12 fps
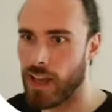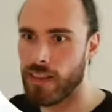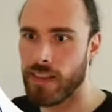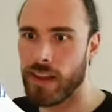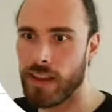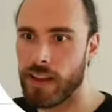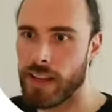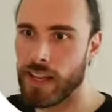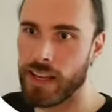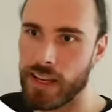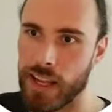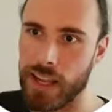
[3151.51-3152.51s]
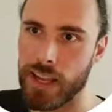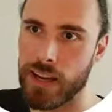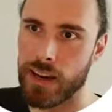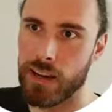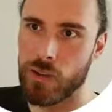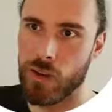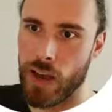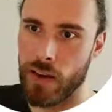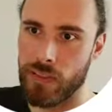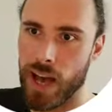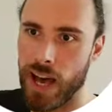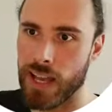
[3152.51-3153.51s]
And then in here, you have
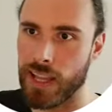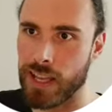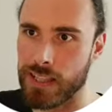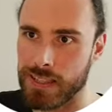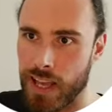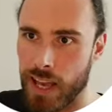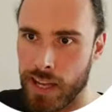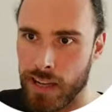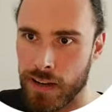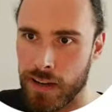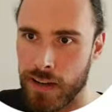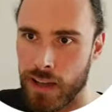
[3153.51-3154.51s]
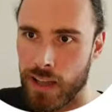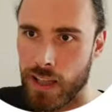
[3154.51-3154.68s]
the highlights header.